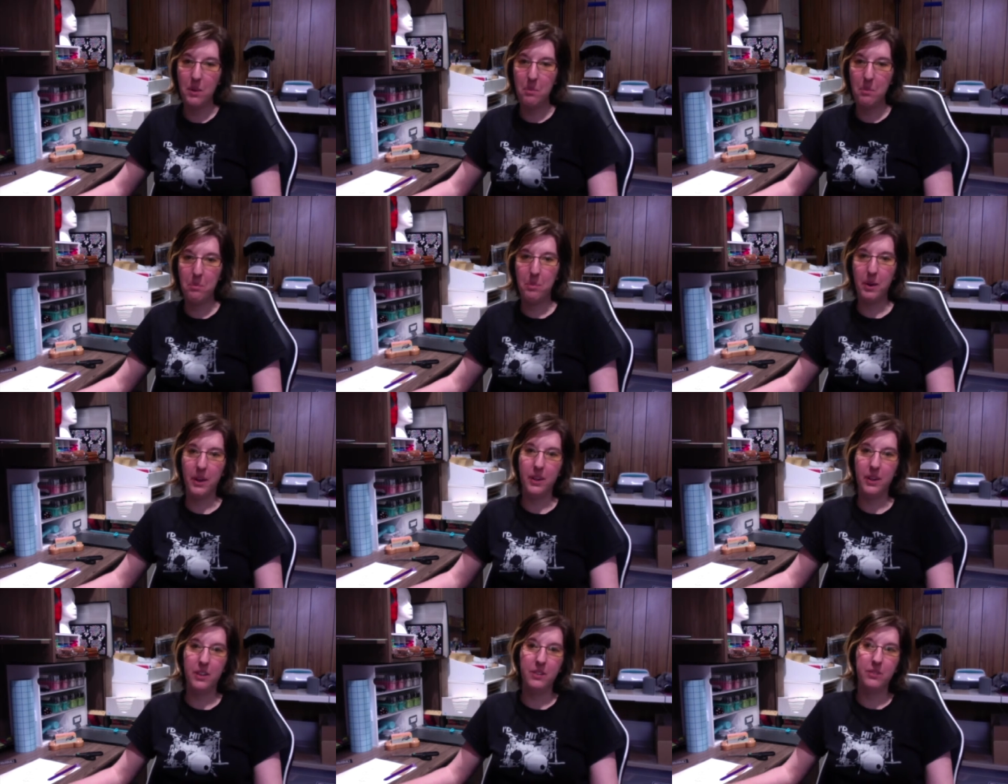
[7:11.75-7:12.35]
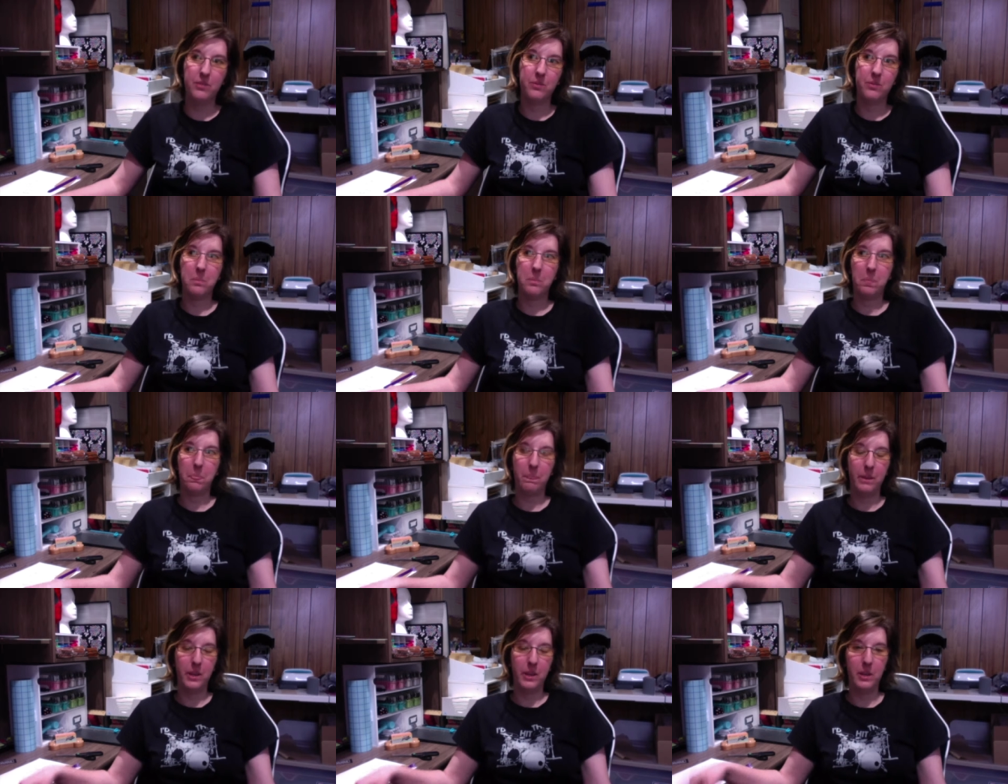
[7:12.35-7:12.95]
But
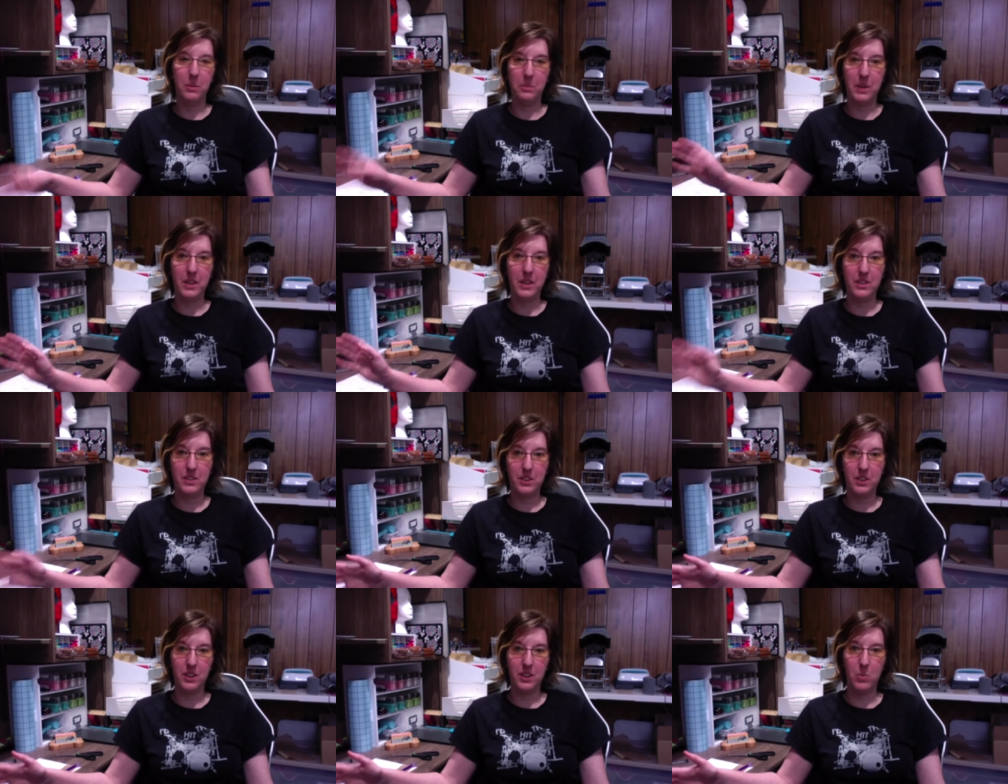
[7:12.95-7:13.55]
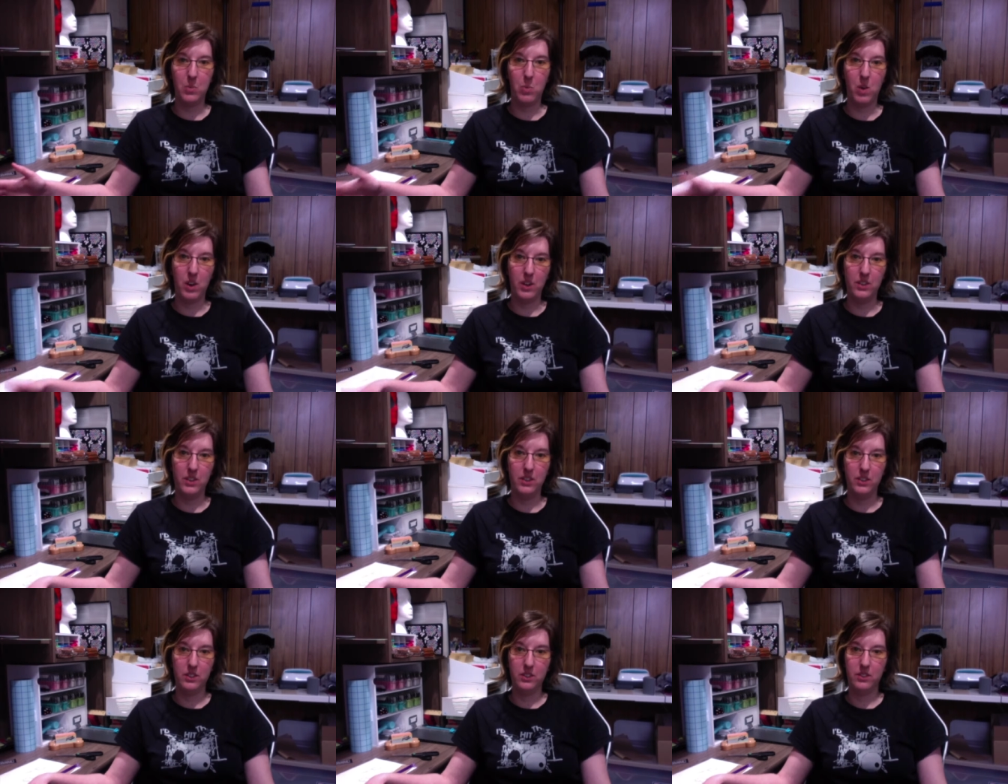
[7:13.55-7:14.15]
you basically want